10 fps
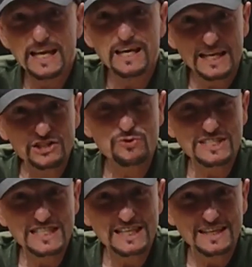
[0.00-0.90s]

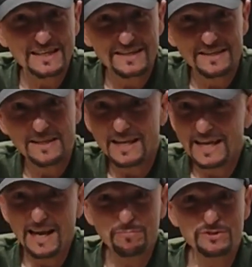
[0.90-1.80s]
electricity,
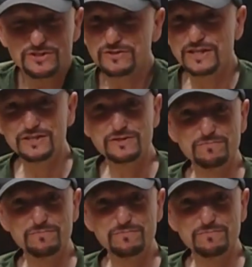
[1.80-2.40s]
that happens. Things,